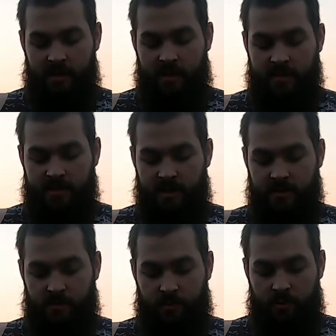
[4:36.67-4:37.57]
They said
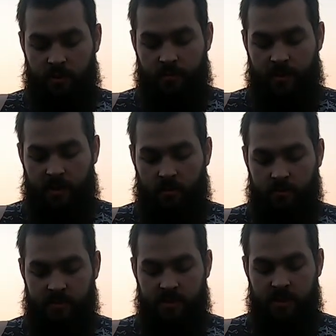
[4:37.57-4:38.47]
to put it
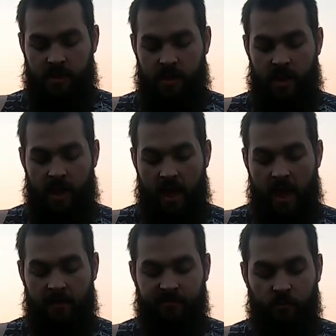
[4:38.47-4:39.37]
about
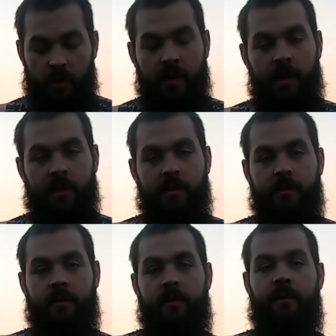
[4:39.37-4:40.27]
halfway
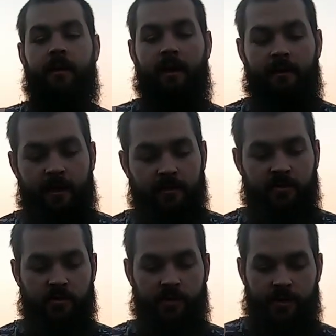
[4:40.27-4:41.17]
and then
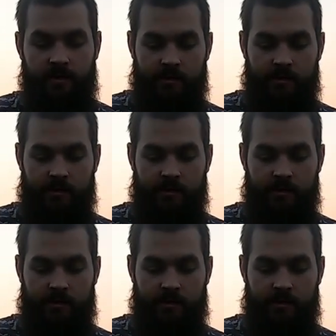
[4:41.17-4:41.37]
do it.